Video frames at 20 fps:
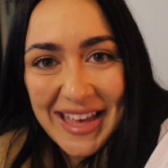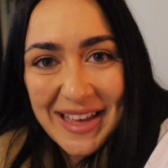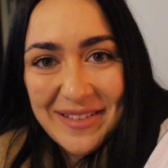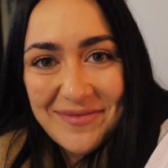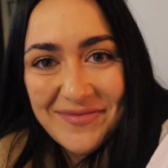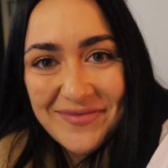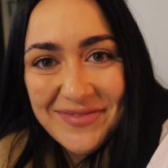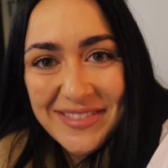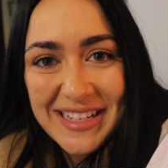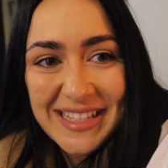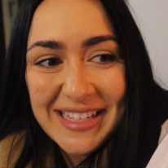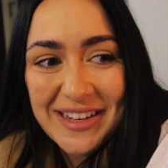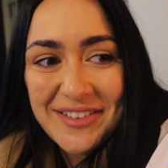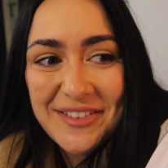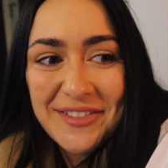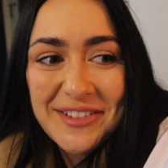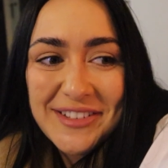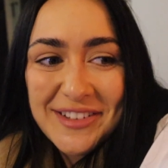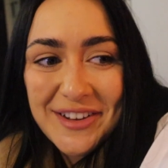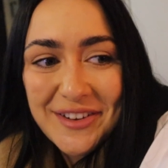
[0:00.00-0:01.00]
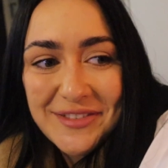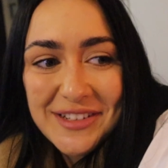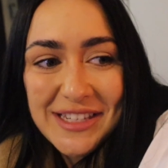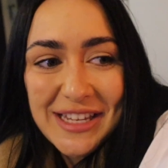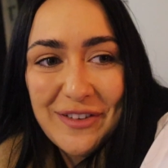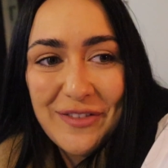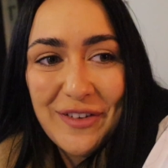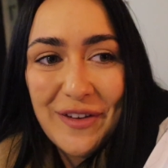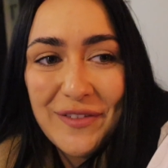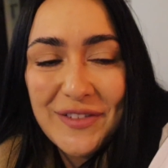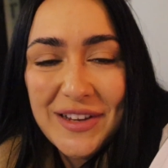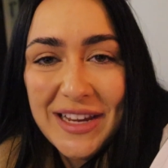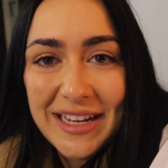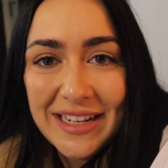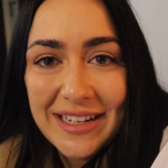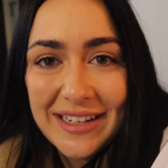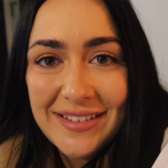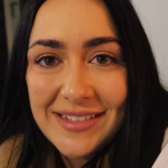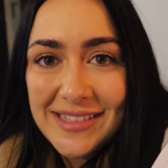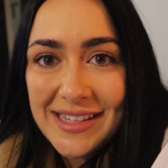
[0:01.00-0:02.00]
him because I was obviously 15
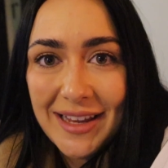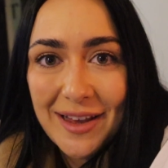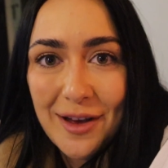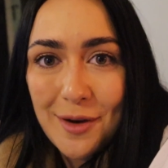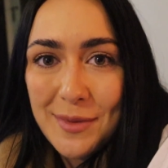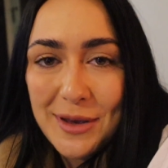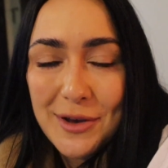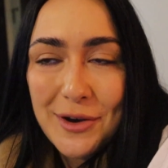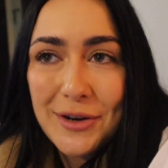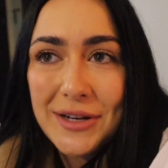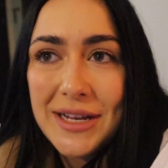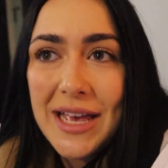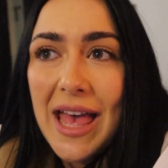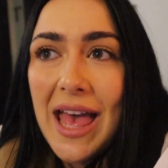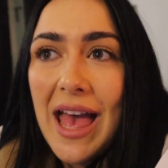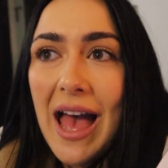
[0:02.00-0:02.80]
and I was like, oh my God.